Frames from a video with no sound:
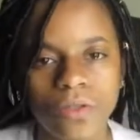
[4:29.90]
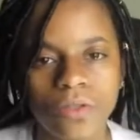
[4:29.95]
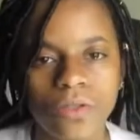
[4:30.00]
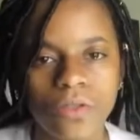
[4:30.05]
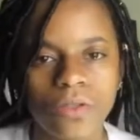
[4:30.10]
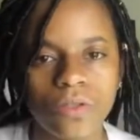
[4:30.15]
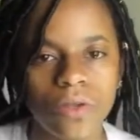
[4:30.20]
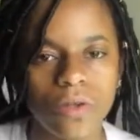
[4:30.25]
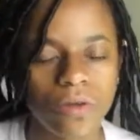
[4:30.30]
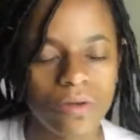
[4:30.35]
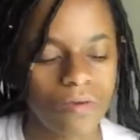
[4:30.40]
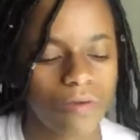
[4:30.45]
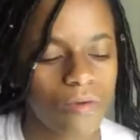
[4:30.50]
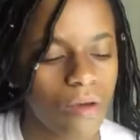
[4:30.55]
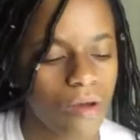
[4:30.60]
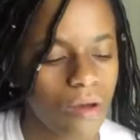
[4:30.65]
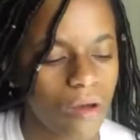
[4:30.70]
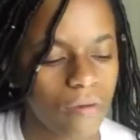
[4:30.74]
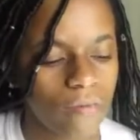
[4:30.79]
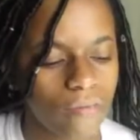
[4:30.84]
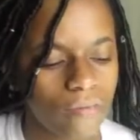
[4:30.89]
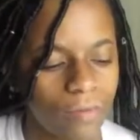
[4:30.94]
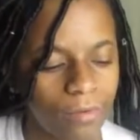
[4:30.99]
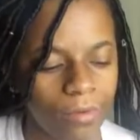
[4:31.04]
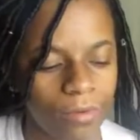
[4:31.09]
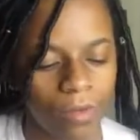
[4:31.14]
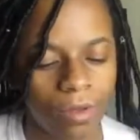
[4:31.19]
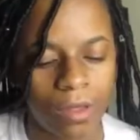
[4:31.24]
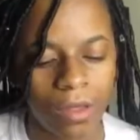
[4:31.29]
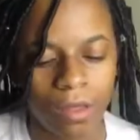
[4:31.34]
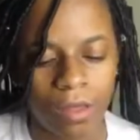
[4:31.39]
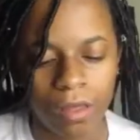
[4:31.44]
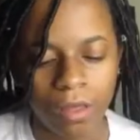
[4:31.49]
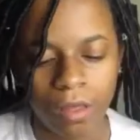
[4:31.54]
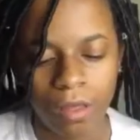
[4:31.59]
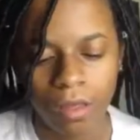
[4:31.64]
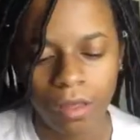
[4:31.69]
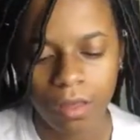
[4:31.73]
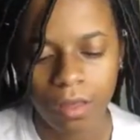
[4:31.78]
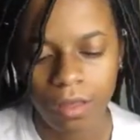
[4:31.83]
looks so awful.
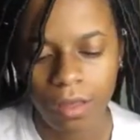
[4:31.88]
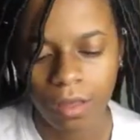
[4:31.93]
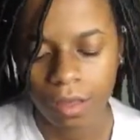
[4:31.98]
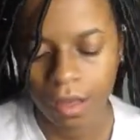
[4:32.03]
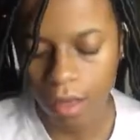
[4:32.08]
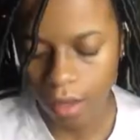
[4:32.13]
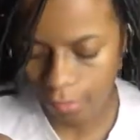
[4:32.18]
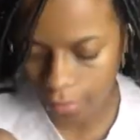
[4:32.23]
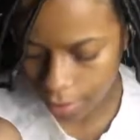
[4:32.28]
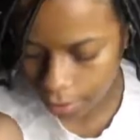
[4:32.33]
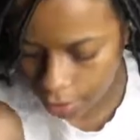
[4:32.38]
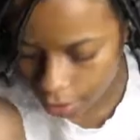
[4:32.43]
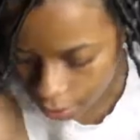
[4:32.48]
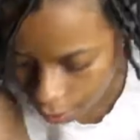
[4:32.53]
I would